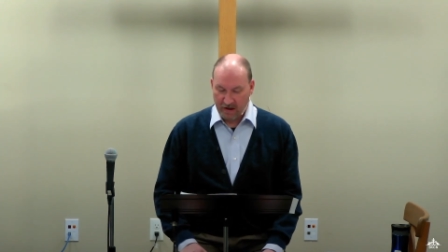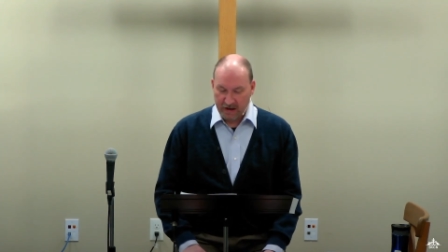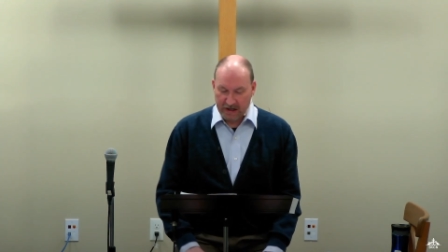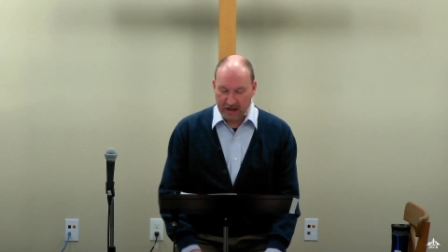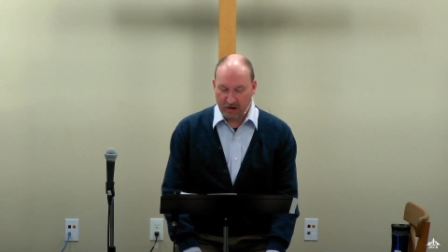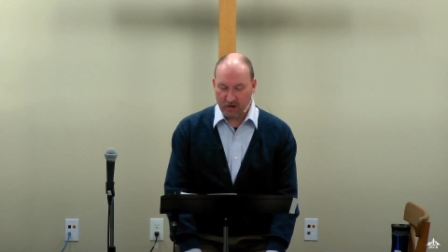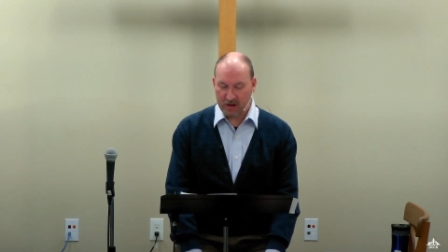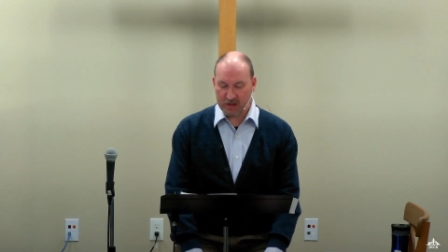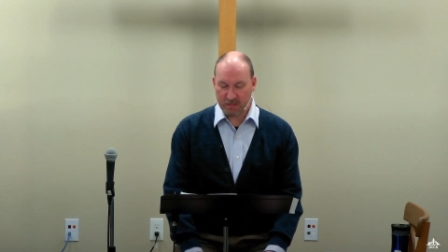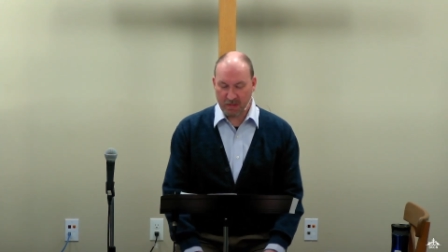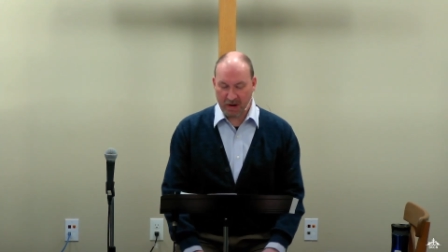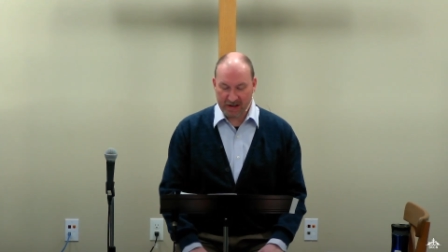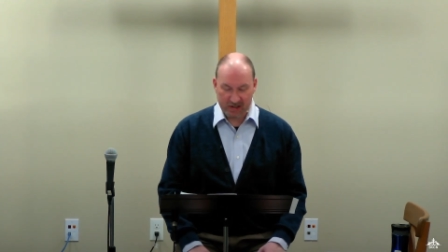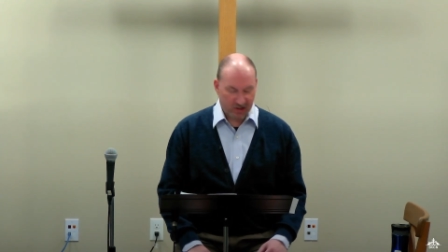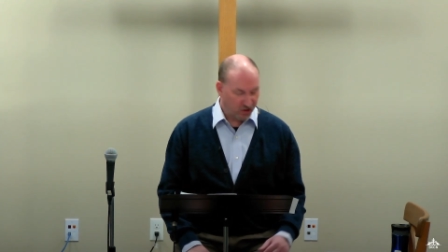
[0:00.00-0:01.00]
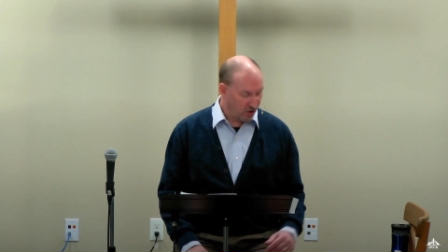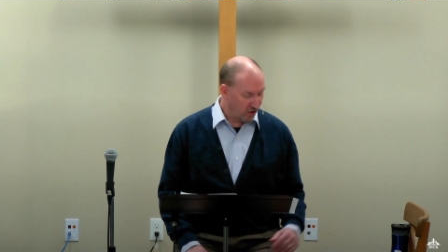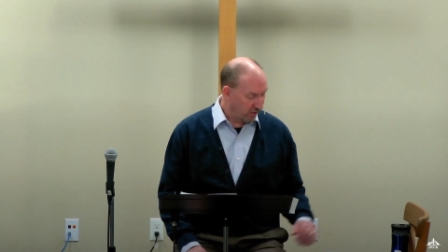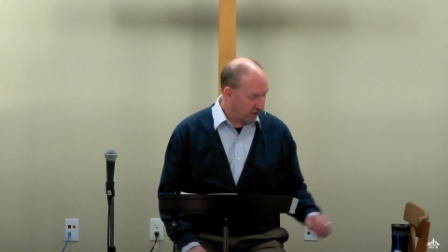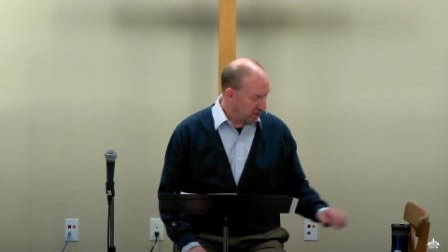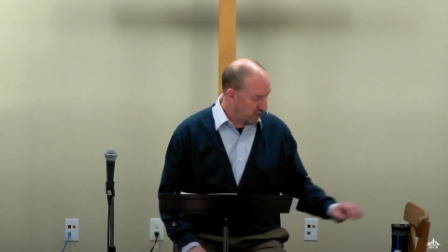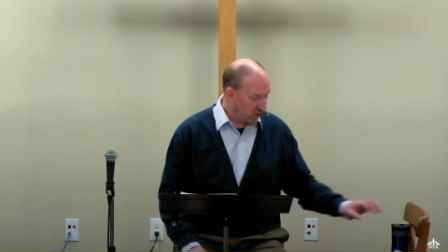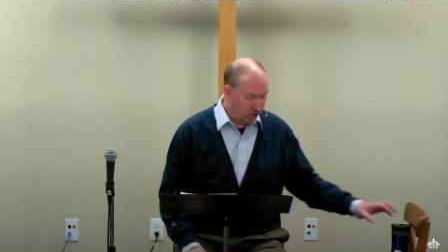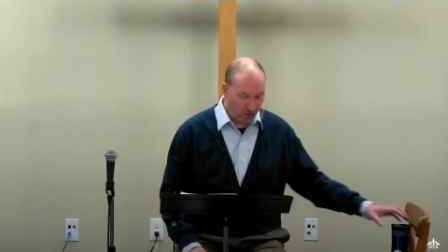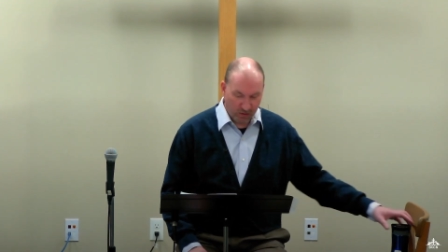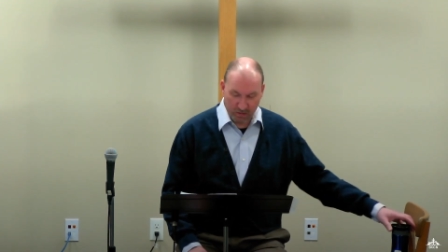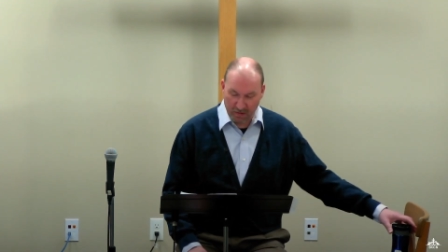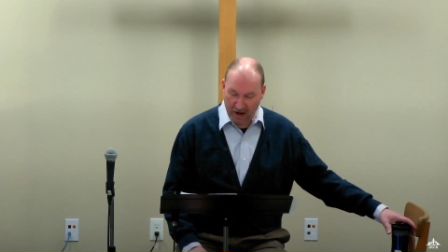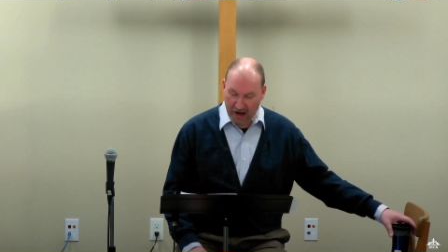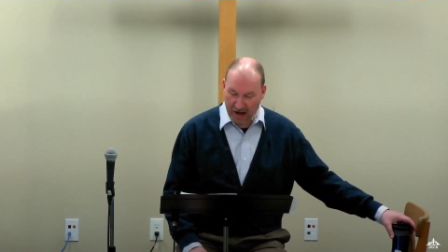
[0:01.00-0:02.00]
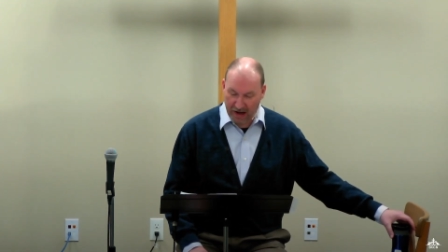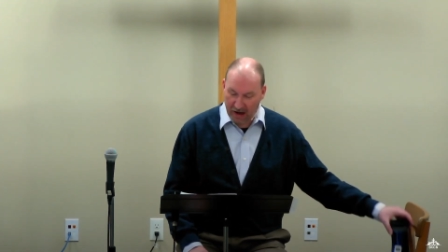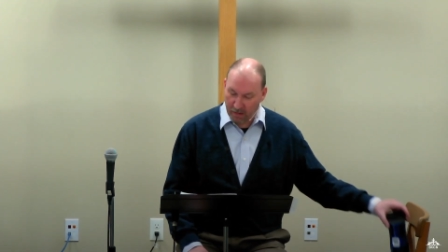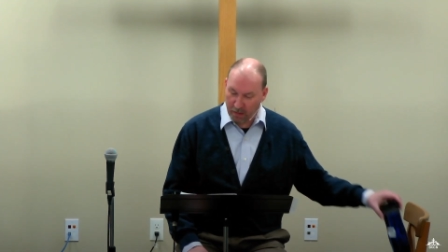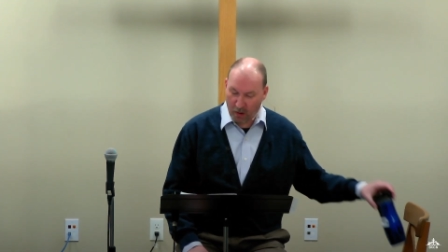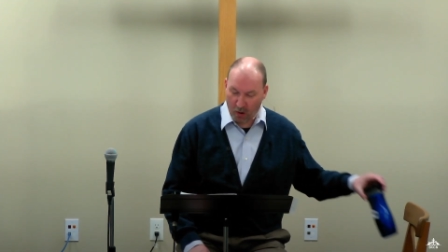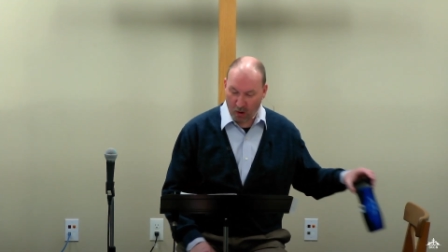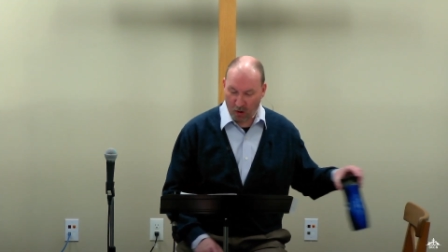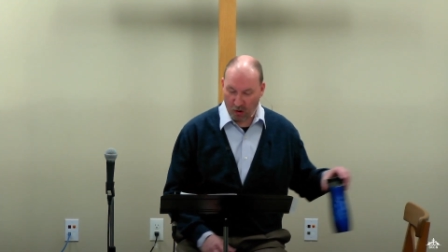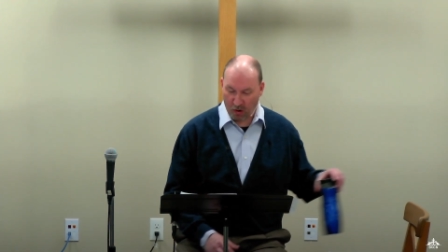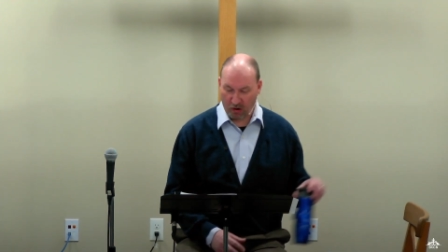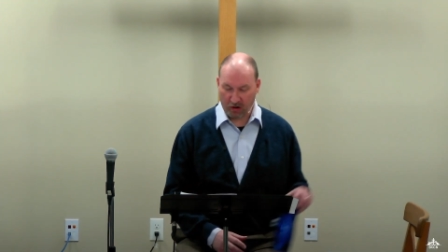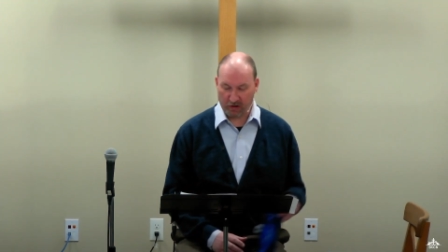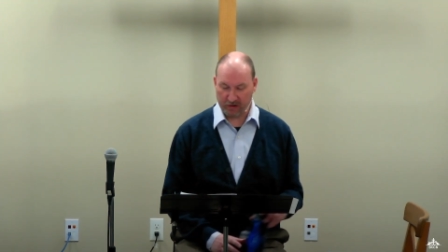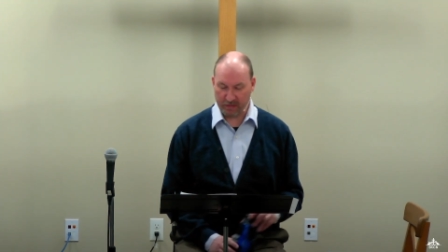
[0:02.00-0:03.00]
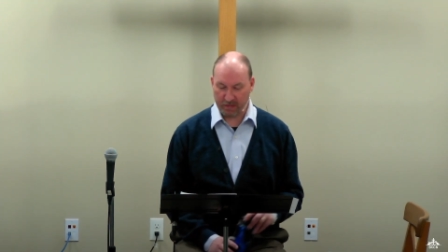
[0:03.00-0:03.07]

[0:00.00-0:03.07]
Here is my servant whom I uphold,